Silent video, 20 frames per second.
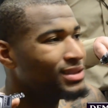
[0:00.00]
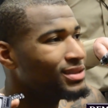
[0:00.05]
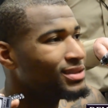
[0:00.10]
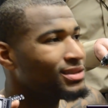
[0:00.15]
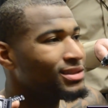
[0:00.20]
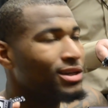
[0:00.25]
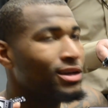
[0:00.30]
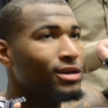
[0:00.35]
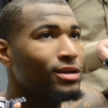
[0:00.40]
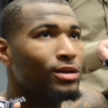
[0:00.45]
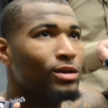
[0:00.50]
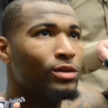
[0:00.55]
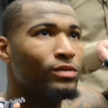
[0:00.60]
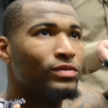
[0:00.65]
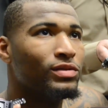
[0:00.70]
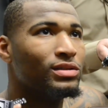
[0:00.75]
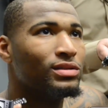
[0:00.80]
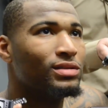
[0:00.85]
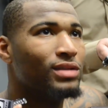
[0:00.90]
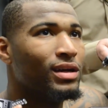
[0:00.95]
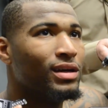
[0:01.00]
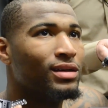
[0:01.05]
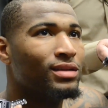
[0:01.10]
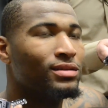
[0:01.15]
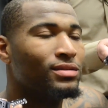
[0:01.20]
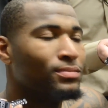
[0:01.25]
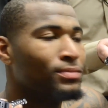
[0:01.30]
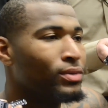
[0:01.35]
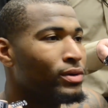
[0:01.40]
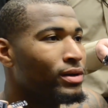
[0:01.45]
just turnovers
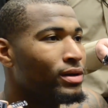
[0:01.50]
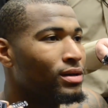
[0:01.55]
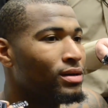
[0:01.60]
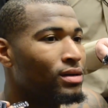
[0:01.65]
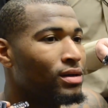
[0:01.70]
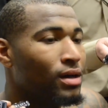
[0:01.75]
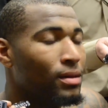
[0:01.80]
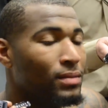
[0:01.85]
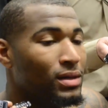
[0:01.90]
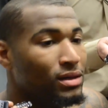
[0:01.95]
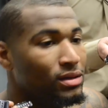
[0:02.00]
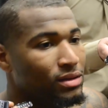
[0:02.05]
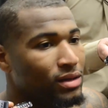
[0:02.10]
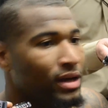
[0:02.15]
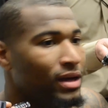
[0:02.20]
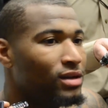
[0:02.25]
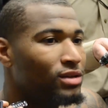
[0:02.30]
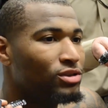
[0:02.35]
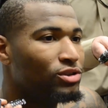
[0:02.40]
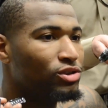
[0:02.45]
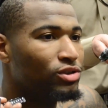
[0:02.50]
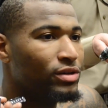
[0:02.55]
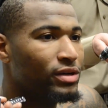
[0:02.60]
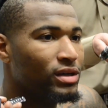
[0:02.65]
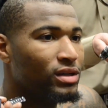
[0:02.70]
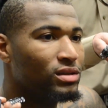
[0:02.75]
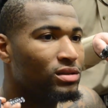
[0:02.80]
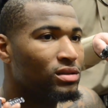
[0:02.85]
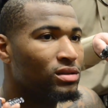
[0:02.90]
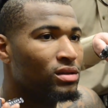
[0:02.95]
down the break. I mean, down the
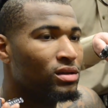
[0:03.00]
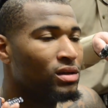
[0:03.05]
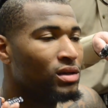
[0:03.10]
stretch.